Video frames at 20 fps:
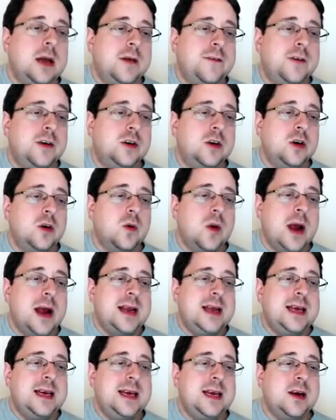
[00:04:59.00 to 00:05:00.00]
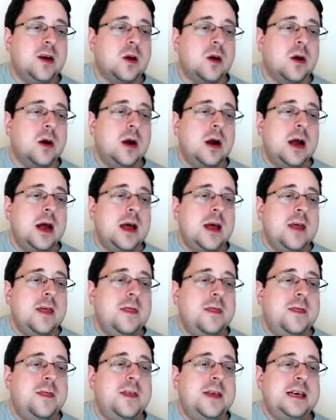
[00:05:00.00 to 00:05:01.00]
Now, if you look right here,
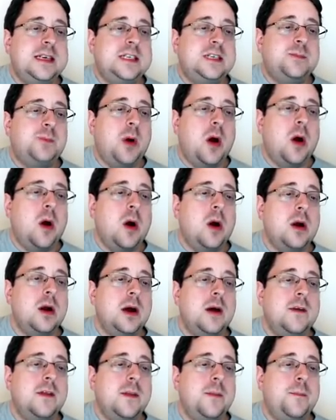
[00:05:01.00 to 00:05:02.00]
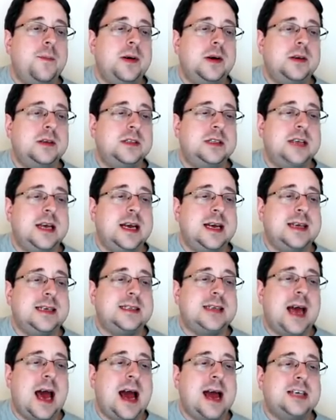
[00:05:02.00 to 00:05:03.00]
this part of the building is